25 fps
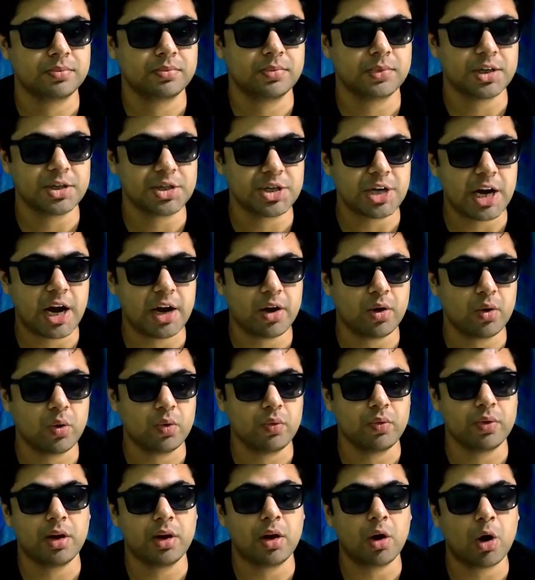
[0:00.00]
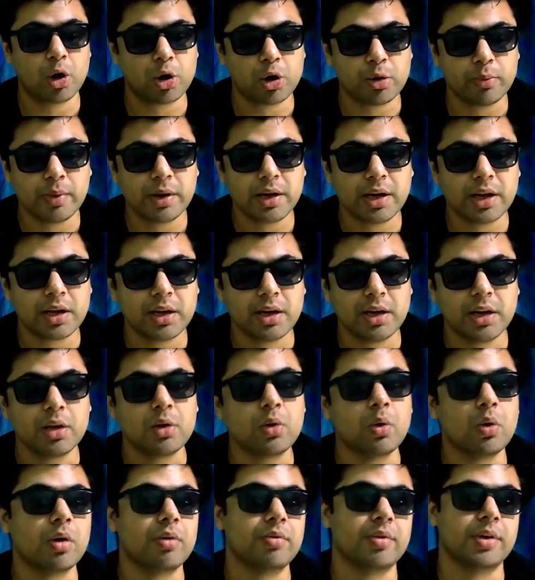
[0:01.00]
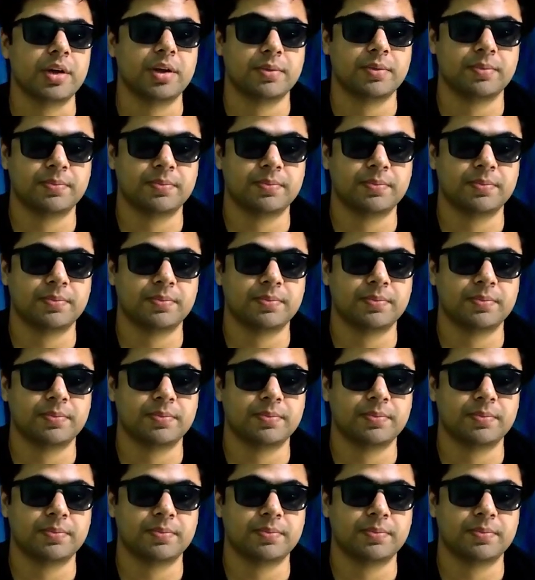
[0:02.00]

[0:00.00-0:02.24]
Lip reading: The shadow will automatically go away.